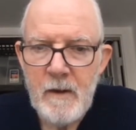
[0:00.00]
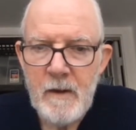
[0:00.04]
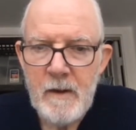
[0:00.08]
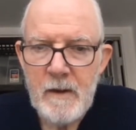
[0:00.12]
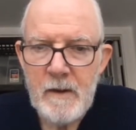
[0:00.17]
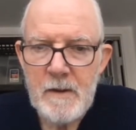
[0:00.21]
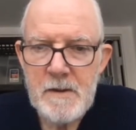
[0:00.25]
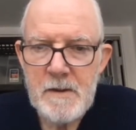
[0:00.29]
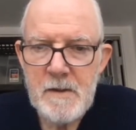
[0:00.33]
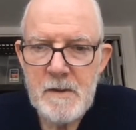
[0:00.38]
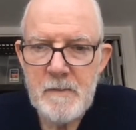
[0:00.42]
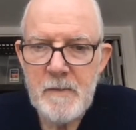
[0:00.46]

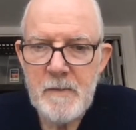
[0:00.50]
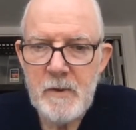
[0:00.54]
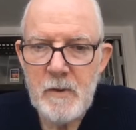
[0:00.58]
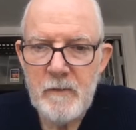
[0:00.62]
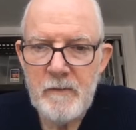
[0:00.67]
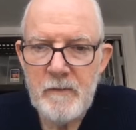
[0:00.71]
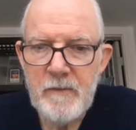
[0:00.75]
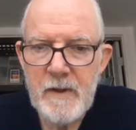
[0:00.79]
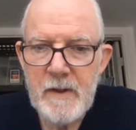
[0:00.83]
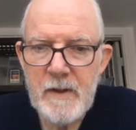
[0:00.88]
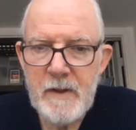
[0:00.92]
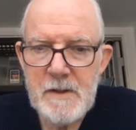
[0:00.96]
exhibit no
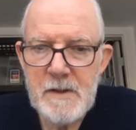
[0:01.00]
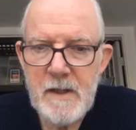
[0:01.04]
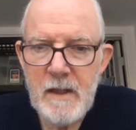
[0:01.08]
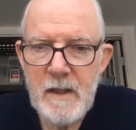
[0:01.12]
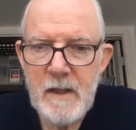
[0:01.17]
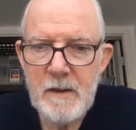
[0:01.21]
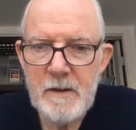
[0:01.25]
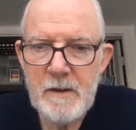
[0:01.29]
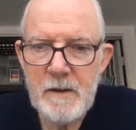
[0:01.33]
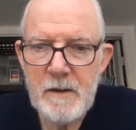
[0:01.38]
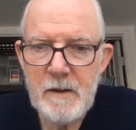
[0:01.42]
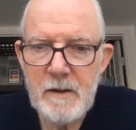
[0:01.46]
phase
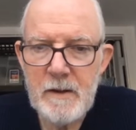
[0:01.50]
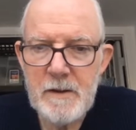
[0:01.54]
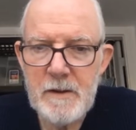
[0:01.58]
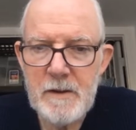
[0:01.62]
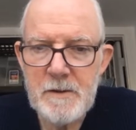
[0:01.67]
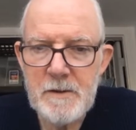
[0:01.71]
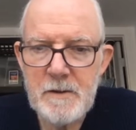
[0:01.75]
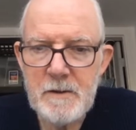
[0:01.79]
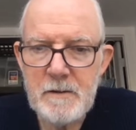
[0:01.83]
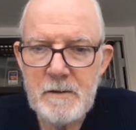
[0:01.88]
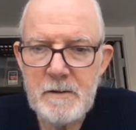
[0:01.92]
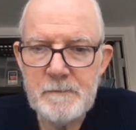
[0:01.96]

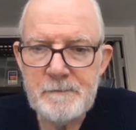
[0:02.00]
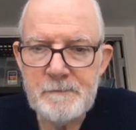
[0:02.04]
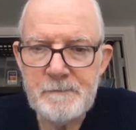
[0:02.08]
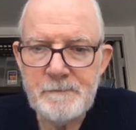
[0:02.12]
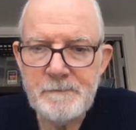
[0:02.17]
cancellation.